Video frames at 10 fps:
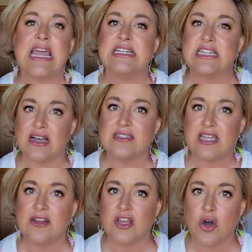It does
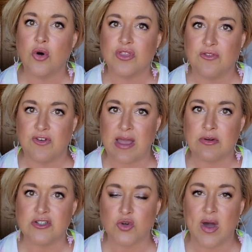tend to coat the
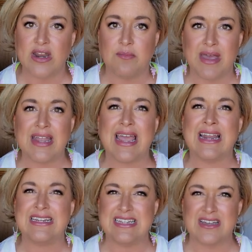fibers quite a bit
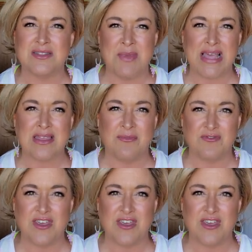and it does make them